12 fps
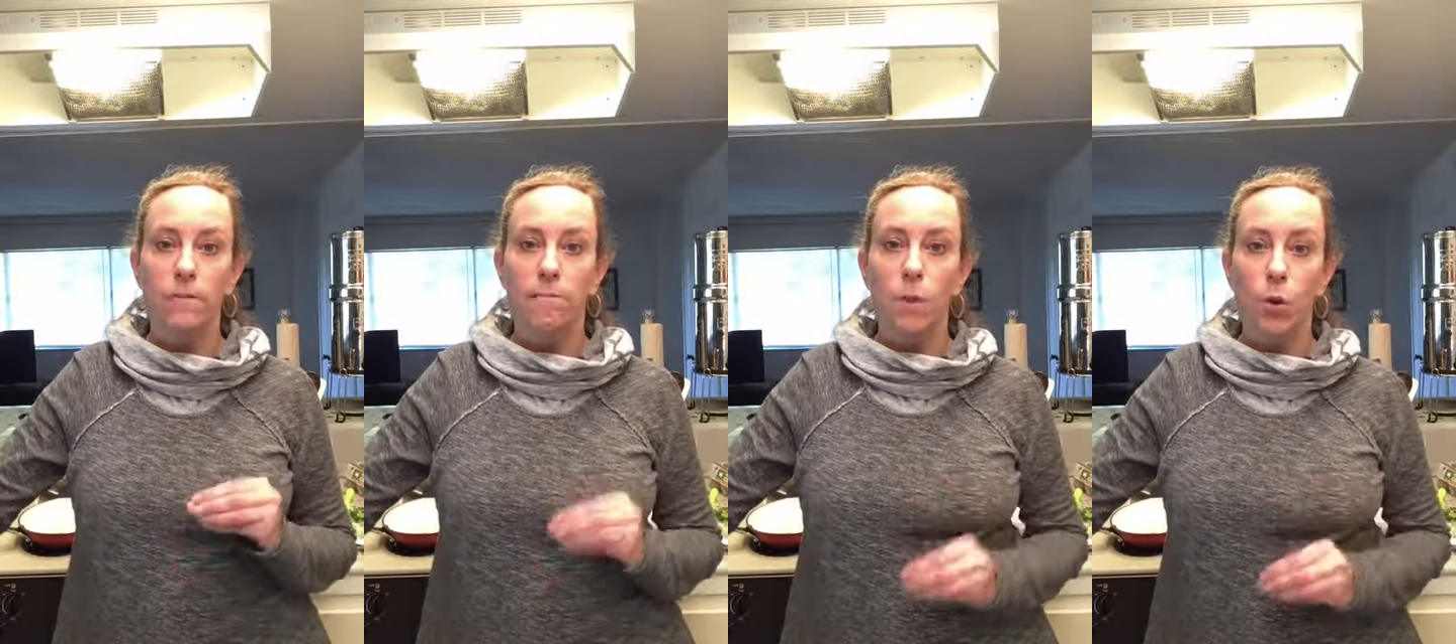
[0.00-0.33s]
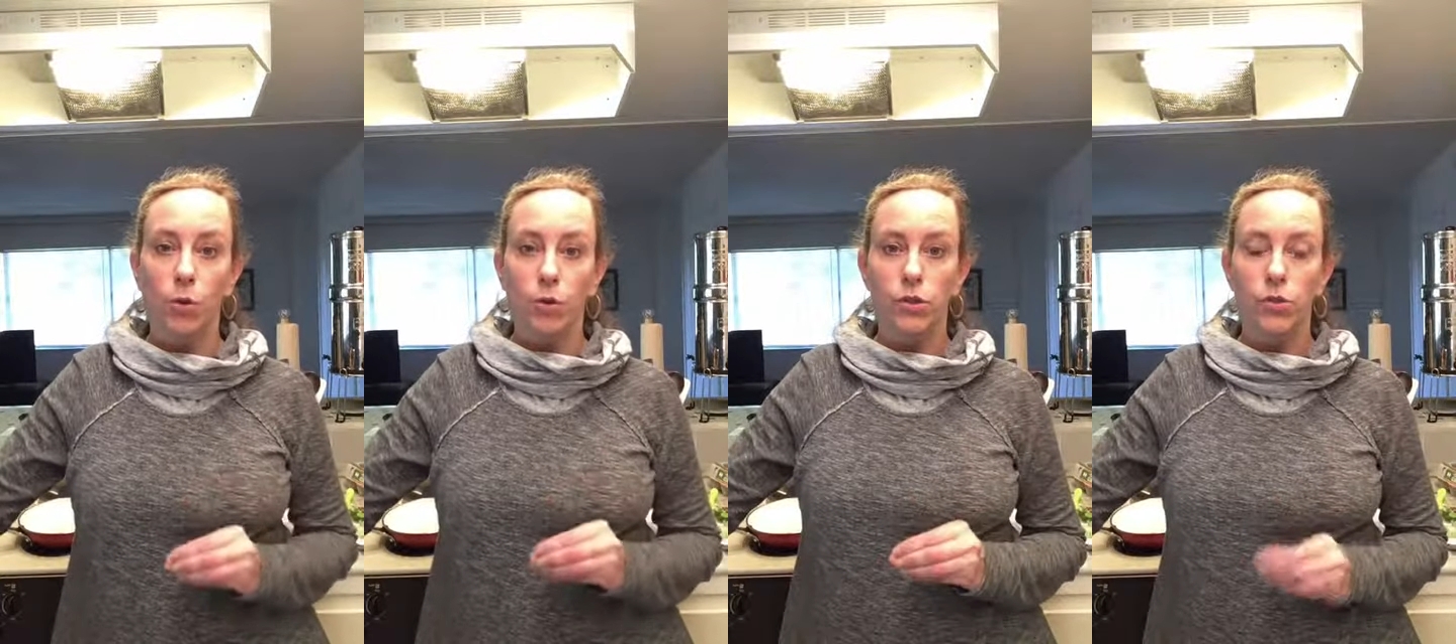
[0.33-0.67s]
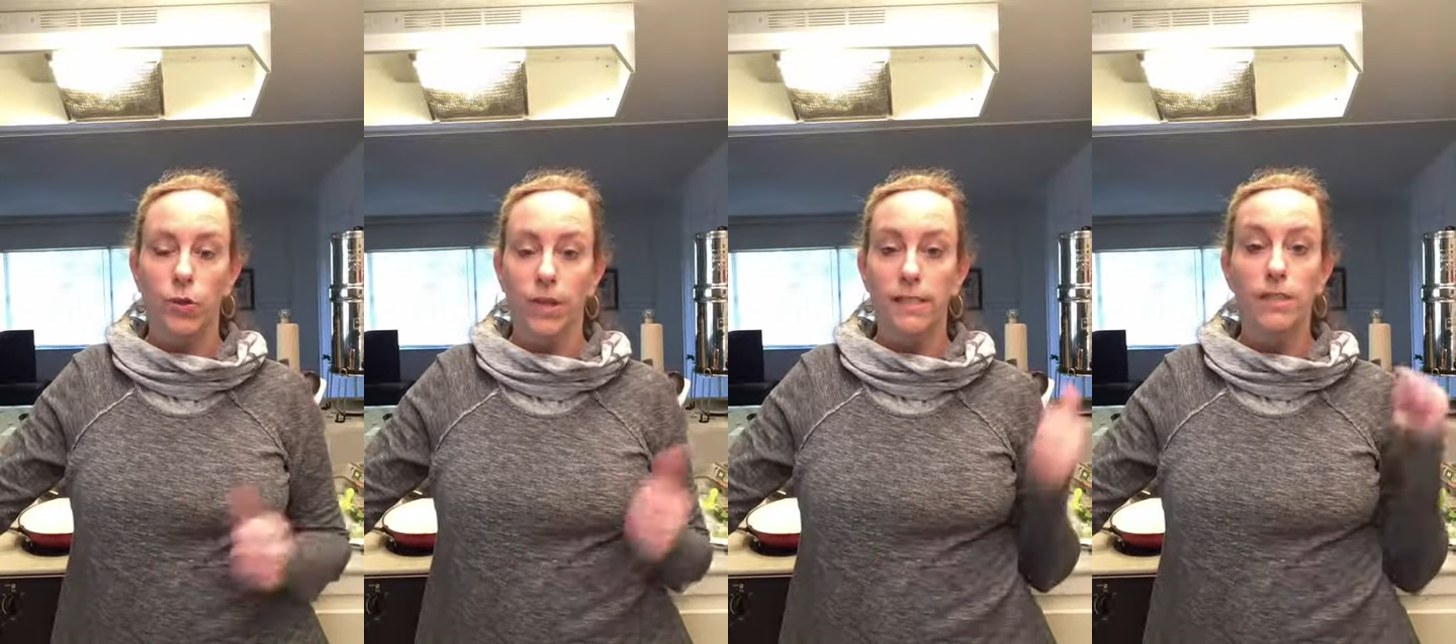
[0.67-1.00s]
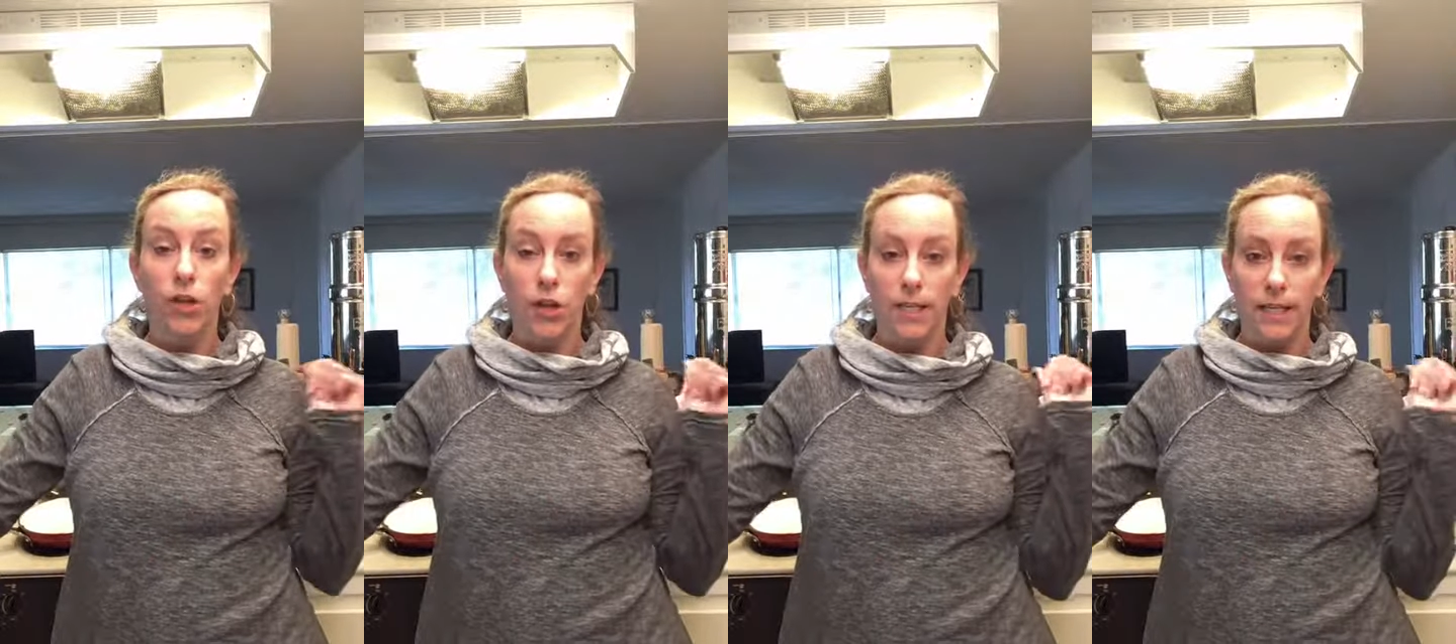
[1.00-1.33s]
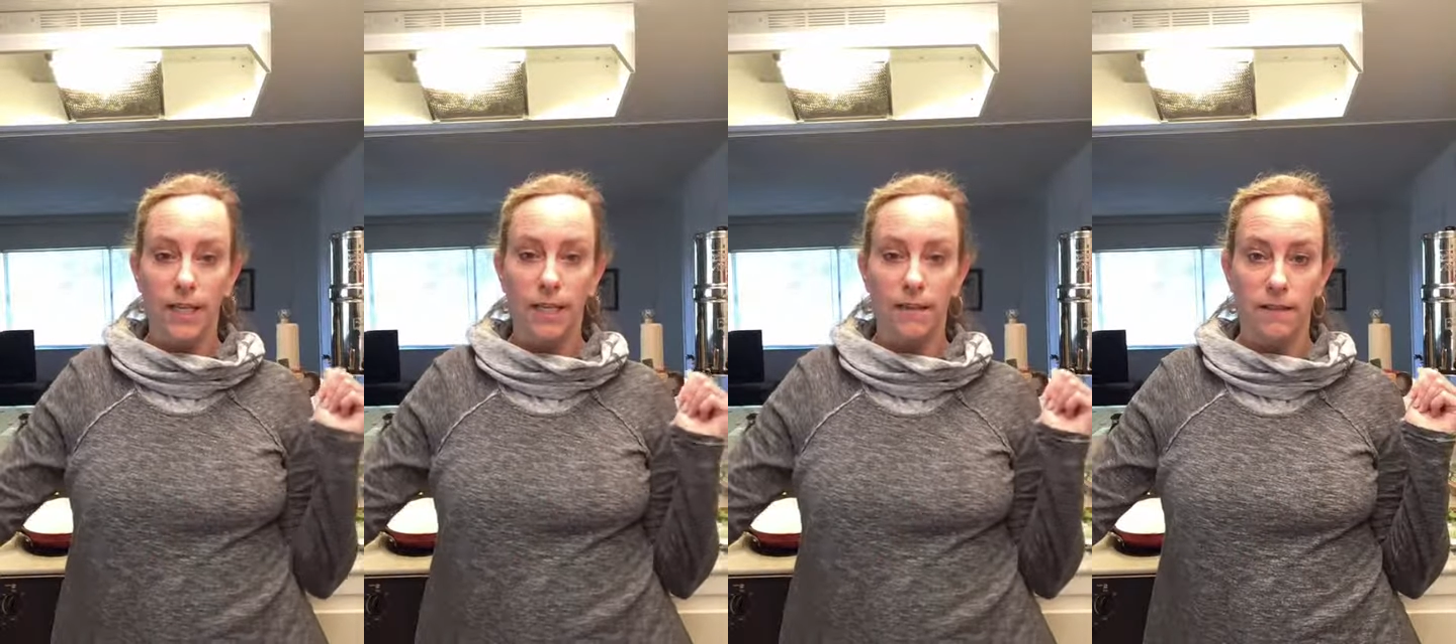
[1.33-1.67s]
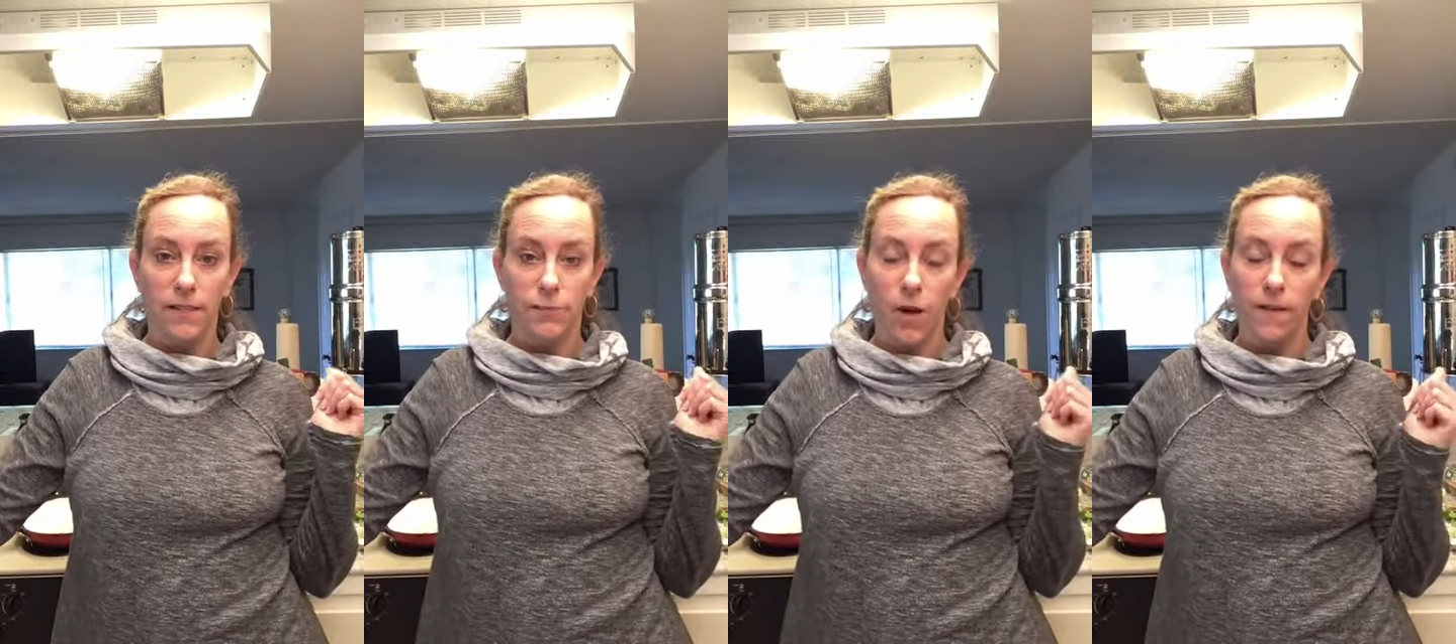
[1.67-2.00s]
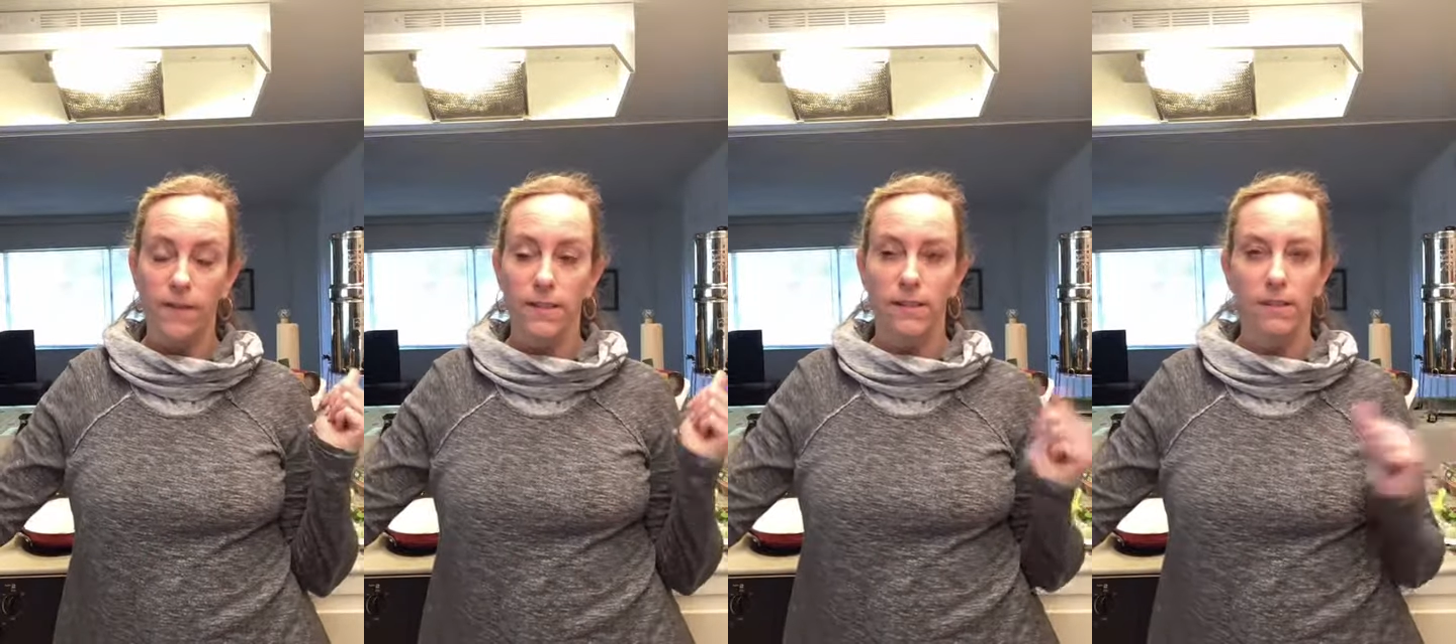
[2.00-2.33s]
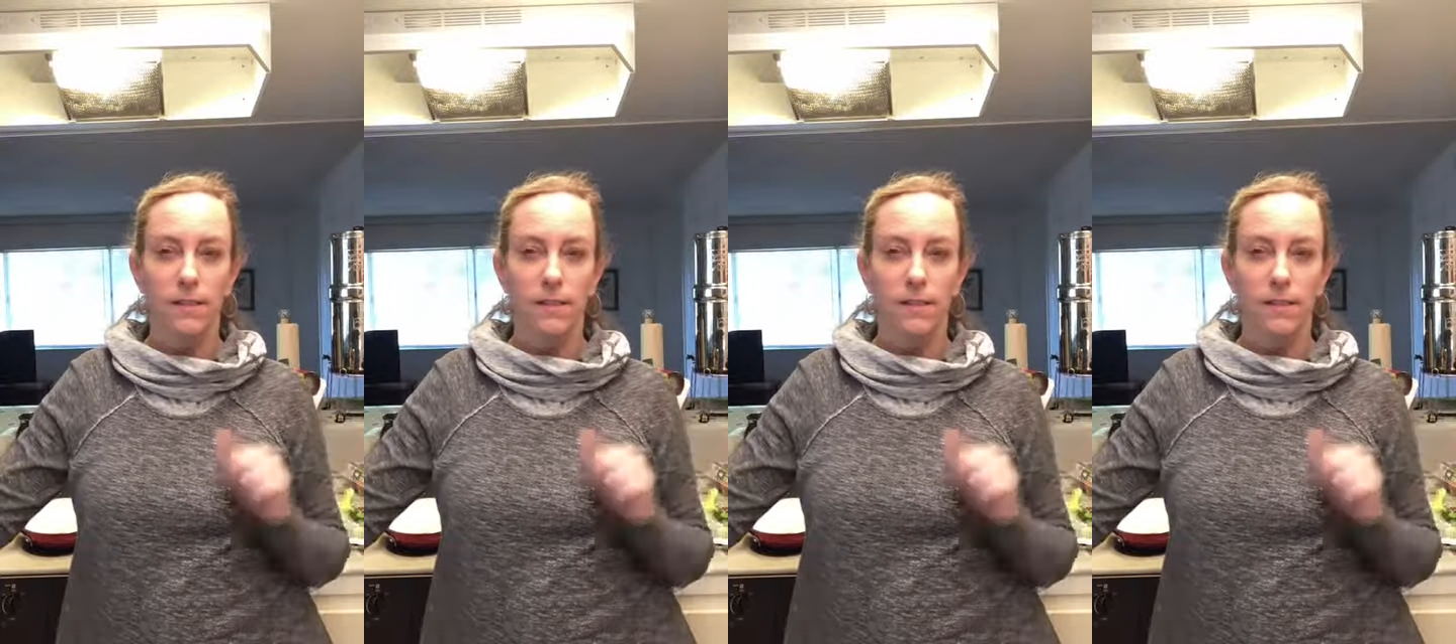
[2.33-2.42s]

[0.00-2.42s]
most when I started eating this breakfast,